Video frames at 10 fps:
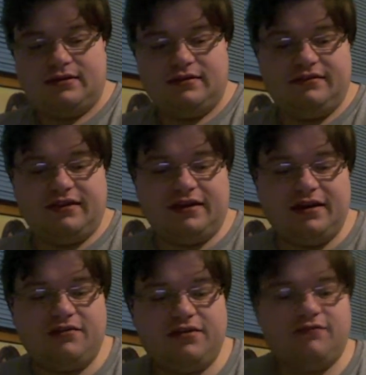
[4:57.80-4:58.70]

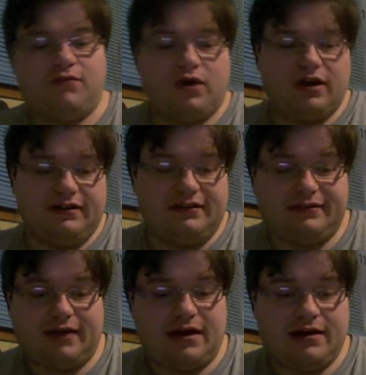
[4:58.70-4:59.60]
Gillian rewards
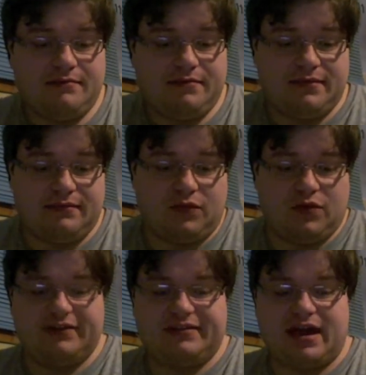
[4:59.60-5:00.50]
some
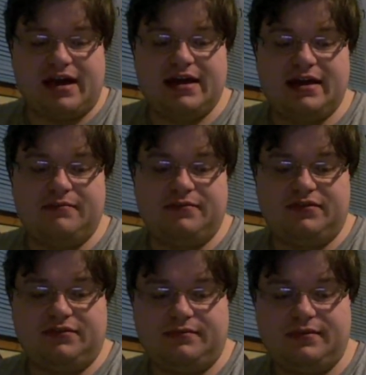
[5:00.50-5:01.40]
more time
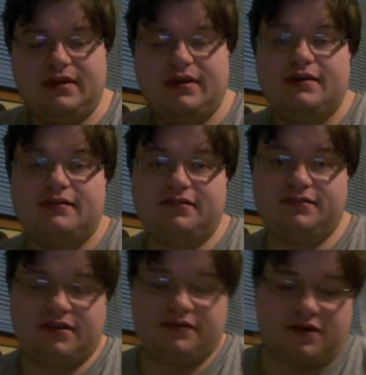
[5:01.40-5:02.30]
to
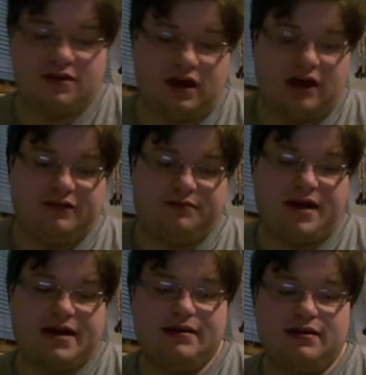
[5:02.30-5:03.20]
their phone calls,
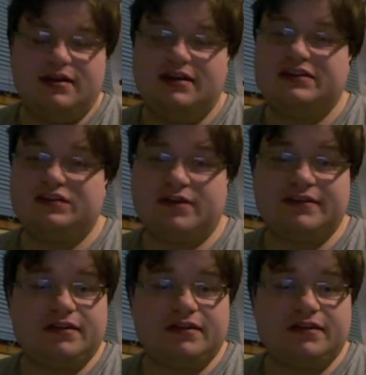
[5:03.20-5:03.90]
but she wasn't